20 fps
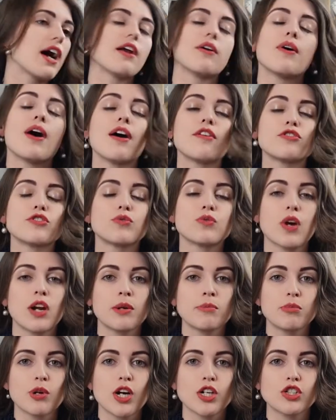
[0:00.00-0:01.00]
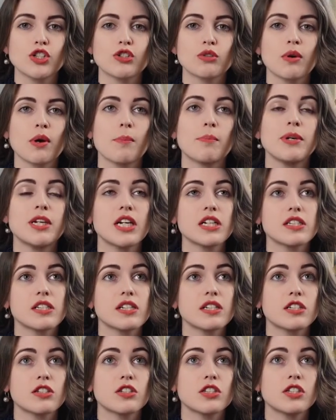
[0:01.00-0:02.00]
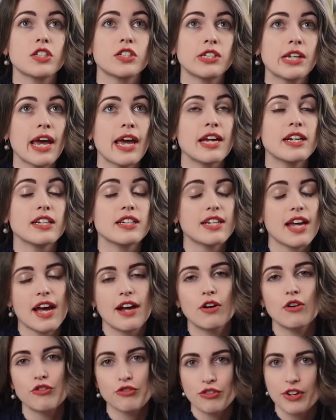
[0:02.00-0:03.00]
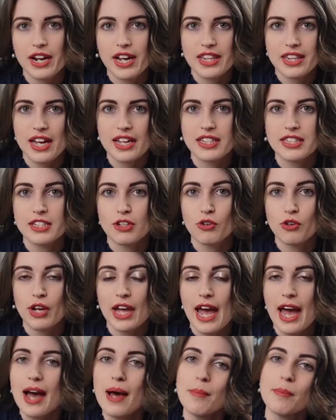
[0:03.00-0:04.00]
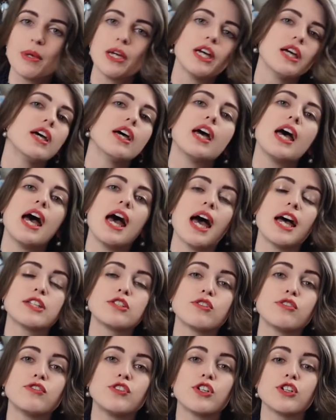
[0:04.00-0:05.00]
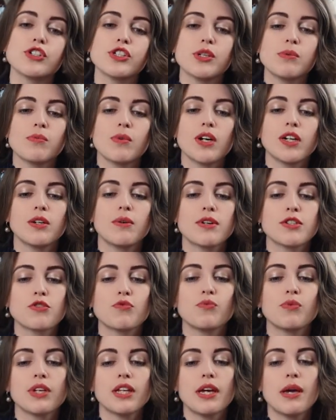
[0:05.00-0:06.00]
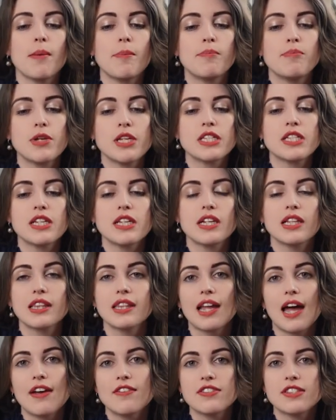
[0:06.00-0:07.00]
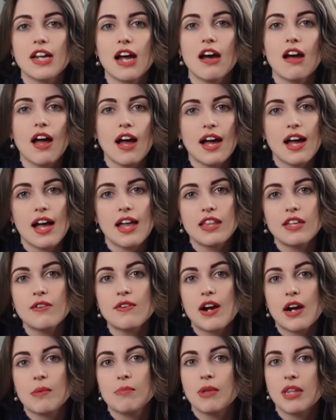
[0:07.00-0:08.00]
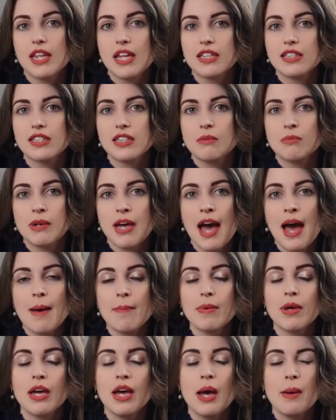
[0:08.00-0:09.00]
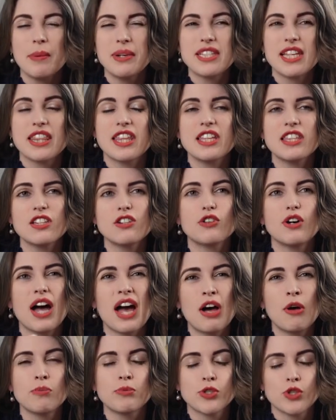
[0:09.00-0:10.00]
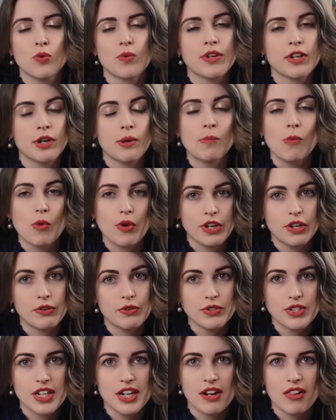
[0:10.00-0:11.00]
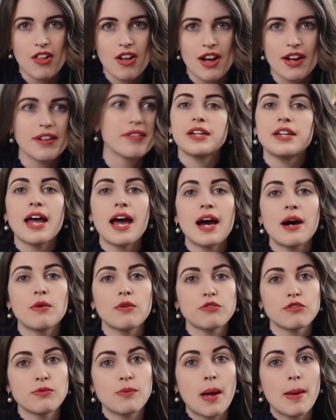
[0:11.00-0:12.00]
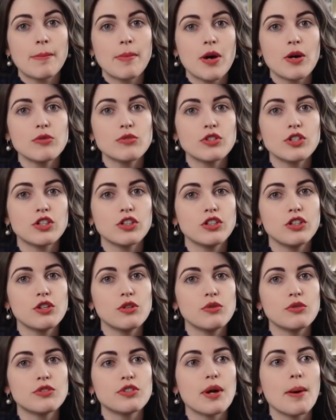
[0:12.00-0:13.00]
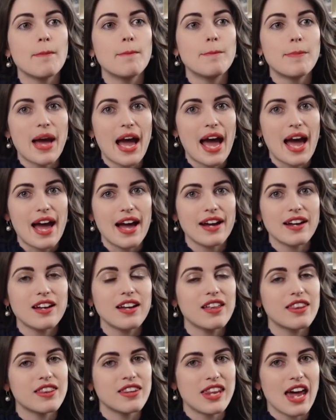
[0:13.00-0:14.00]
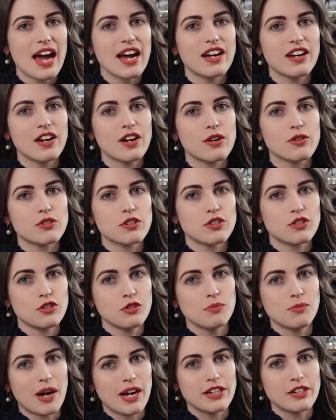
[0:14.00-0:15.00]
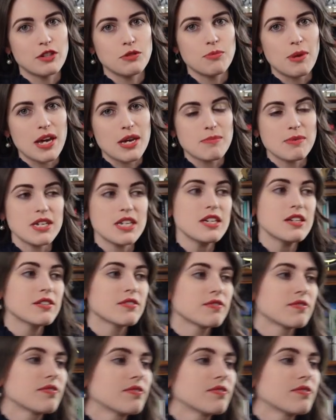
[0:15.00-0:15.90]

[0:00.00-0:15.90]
I don't have to run a brush through it because it's stayed tangle free in that silk cap. And so if you're someone who has a really busy lifestyle, I highly recommend that sleep cap because I think that will help shorten your morning routine a lot. Now, for my most used bag, that goes to my new baby.